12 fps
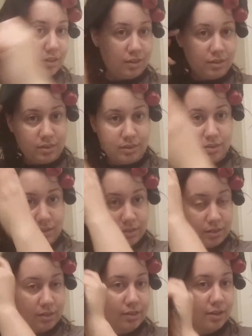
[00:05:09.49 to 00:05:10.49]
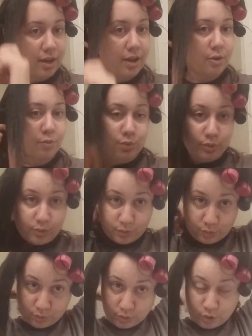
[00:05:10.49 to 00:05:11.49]
And then I
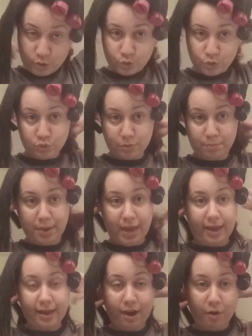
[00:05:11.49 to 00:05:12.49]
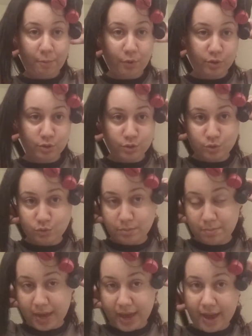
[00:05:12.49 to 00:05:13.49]
will do the back. How I'm gonna do the
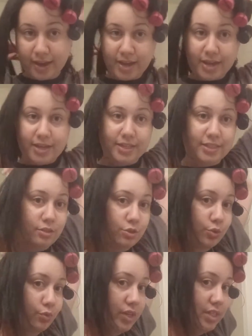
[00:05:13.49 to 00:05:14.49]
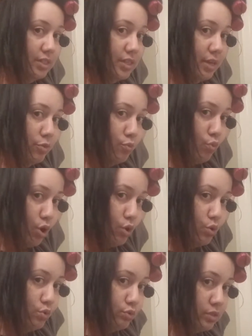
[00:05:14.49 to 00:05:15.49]
back is in three
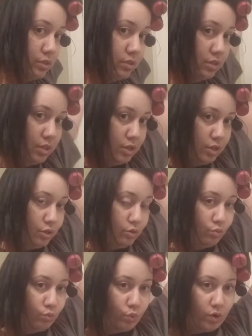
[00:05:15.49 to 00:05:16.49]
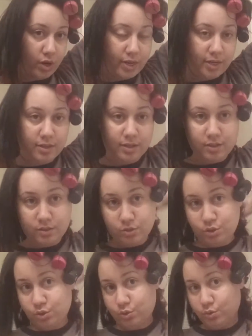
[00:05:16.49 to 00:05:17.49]
rows, one,
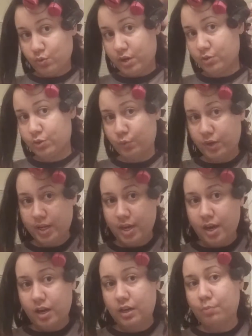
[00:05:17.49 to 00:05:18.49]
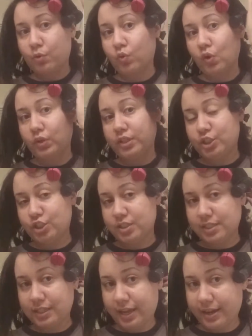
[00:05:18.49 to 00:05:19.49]
two, and three, and I'm gonna roll it
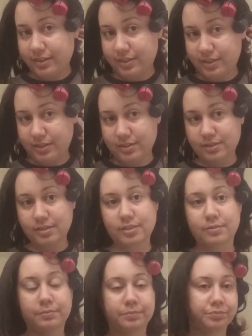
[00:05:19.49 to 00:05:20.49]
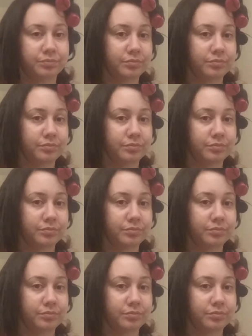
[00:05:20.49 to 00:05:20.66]
just like this.